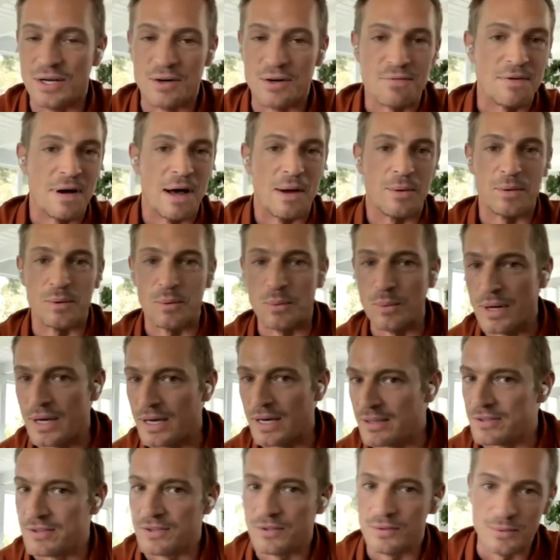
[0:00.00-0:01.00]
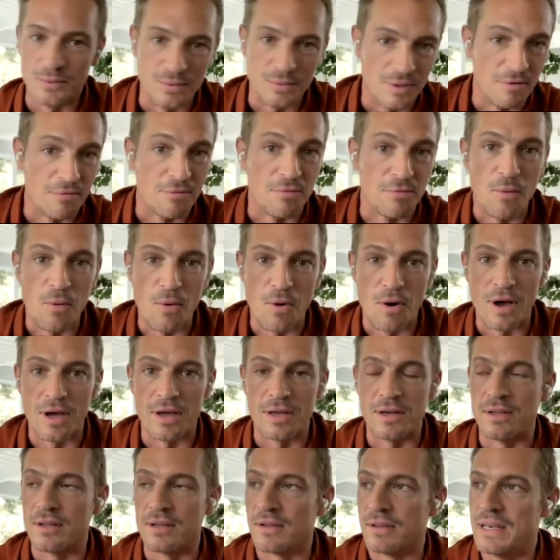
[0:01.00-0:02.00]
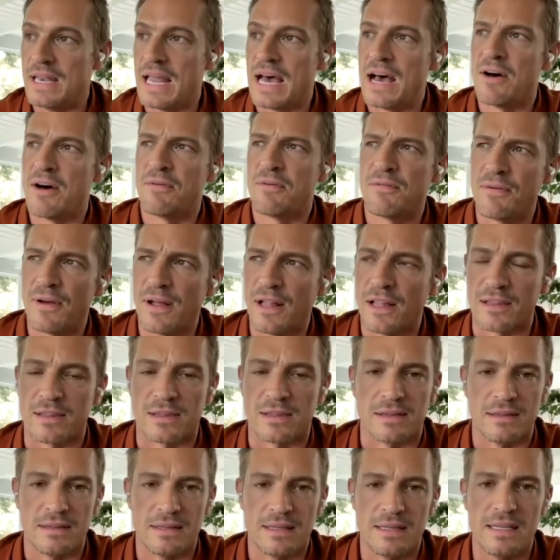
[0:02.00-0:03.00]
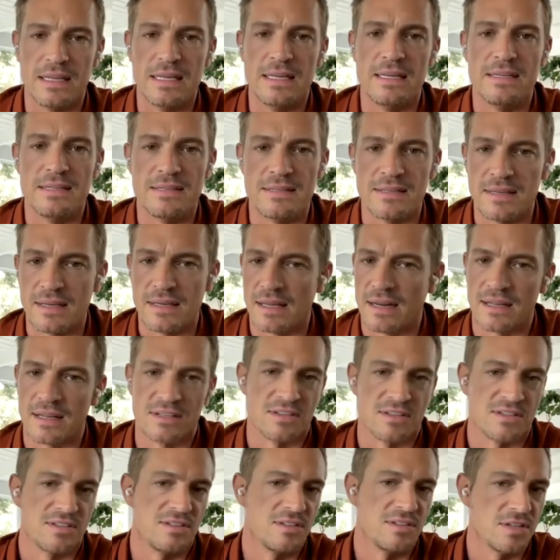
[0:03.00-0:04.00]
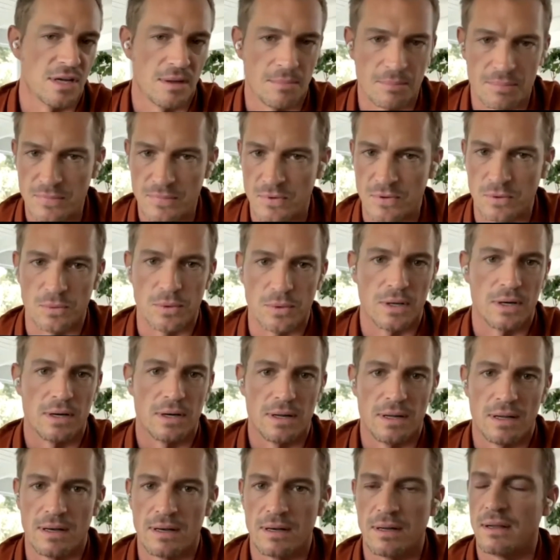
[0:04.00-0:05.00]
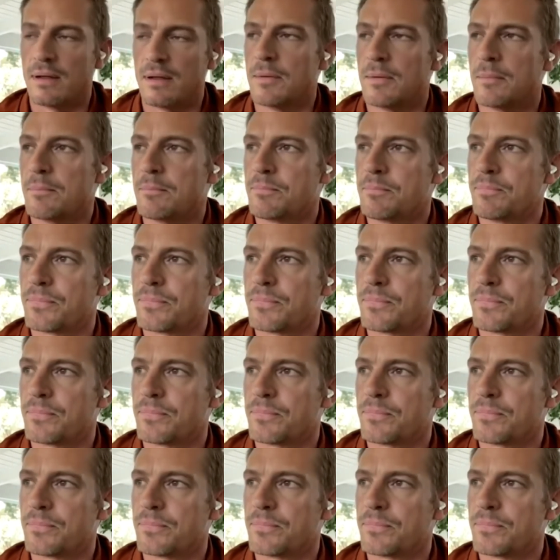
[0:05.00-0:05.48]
found a way to avoid, now felt easy, and I just jumped to it. And